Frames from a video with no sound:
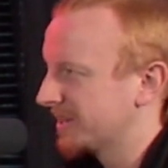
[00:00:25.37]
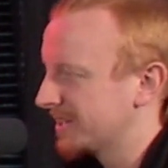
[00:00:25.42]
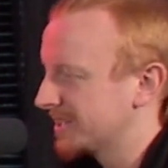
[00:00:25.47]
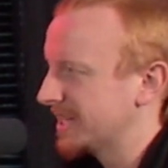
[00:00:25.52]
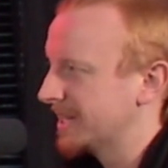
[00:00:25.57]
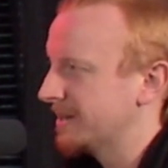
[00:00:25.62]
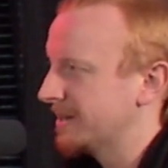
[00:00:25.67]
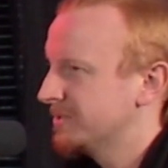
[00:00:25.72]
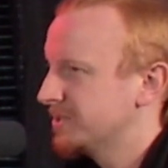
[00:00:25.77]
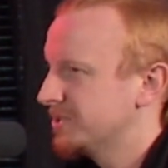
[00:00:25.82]

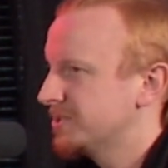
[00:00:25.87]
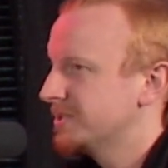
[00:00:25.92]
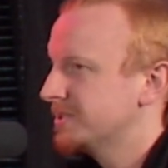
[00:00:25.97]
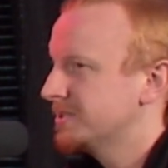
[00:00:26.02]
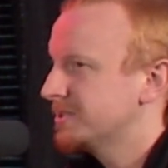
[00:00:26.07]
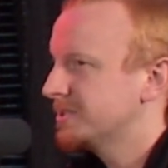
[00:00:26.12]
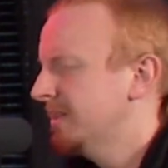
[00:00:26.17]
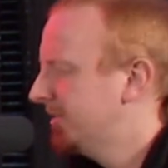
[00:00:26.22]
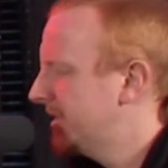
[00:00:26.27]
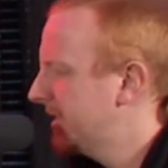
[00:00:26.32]

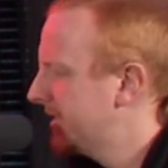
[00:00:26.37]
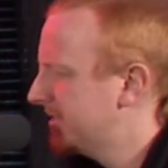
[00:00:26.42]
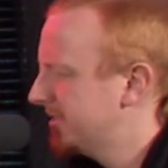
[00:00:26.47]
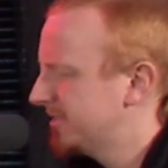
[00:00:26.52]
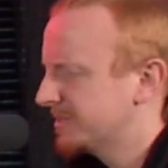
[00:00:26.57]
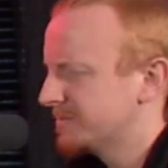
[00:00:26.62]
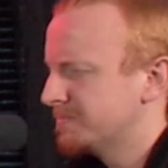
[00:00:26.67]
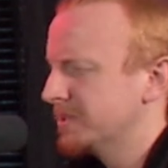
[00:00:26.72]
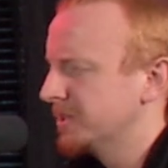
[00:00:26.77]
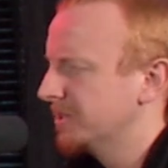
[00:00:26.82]
damages that
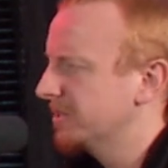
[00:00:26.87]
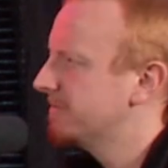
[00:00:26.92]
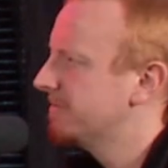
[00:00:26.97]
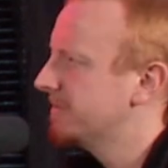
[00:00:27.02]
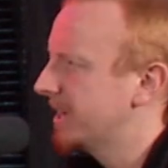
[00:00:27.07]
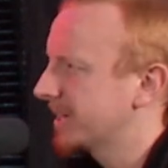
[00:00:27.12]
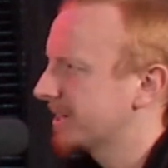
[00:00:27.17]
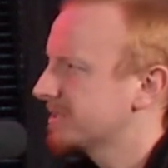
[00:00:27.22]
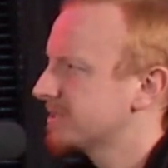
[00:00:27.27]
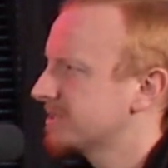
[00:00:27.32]
this bill
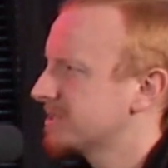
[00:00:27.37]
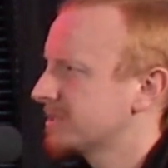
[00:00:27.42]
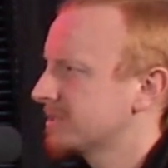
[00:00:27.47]
affects?